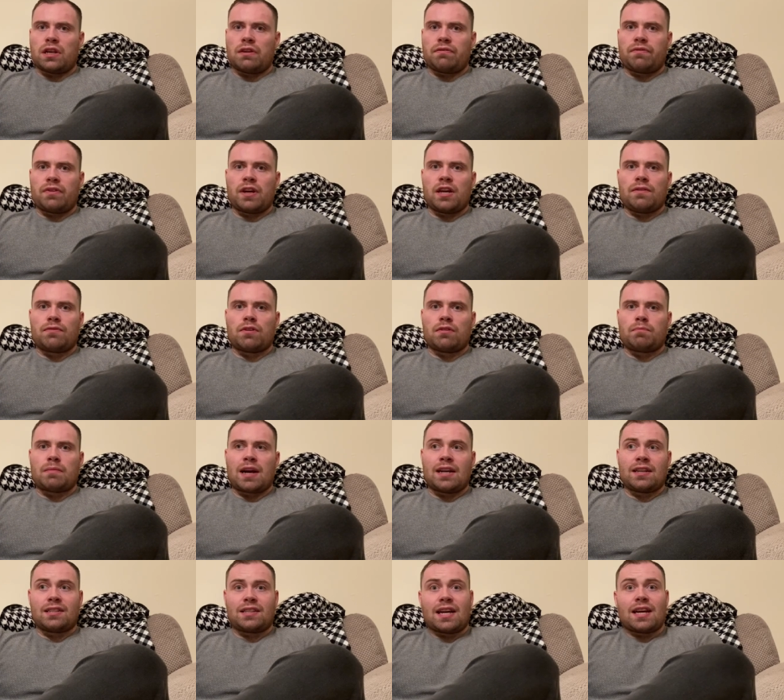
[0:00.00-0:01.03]
in favour of
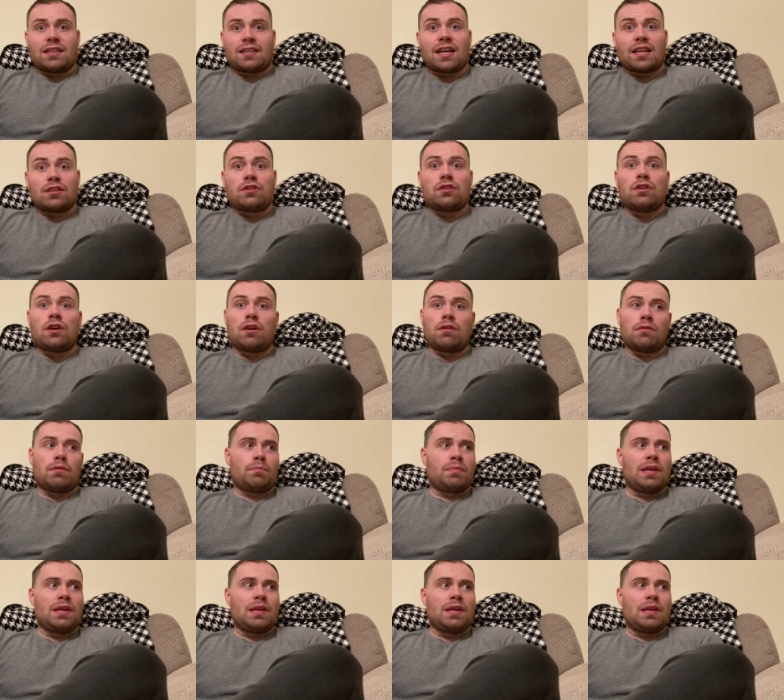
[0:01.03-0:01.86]
Matt, and that's known.